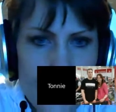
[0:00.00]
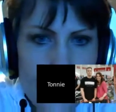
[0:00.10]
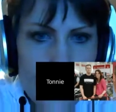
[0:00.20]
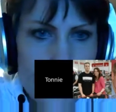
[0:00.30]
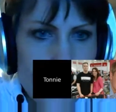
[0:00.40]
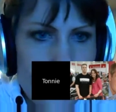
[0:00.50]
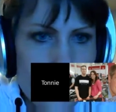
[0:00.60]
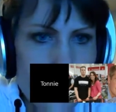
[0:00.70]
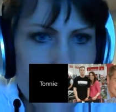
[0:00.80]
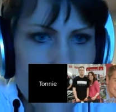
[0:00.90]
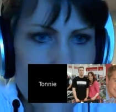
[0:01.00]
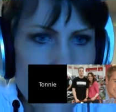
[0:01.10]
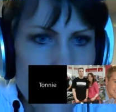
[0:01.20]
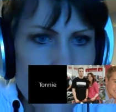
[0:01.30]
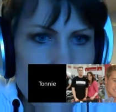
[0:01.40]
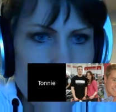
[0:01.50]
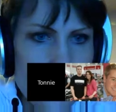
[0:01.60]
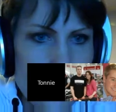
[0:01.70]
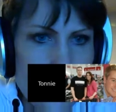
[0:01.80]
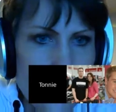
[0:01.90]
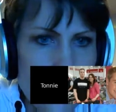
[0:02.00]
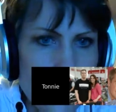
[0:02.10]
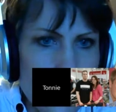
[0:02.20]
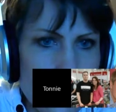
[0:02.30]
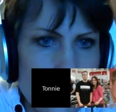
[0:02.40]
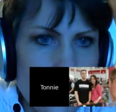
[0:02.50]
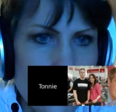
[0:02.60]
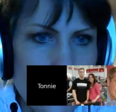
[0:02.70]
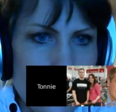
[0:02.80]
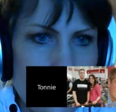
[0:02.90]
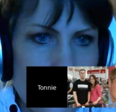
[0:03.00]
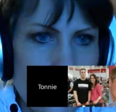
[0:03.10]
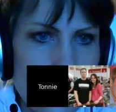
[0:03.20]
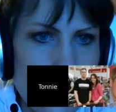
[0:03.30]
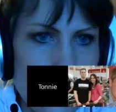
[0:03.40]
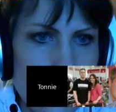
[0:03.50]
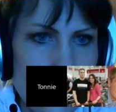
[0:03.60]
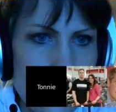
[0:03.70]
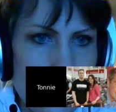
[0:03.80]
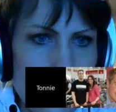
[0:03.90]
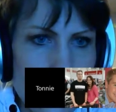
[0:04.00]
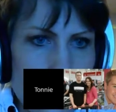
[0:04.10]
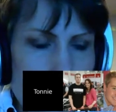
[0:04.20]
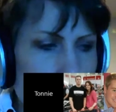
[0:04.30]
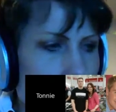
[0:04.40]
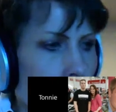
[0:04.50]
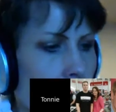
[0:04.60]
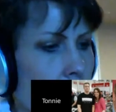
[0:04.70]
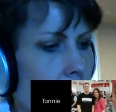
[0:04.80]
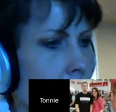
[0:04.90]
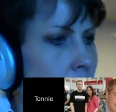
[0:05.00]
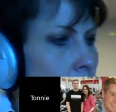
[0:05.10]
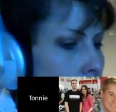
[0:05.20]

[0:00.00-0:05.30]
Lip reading: Okay. 10. The test is satisfied. You said true.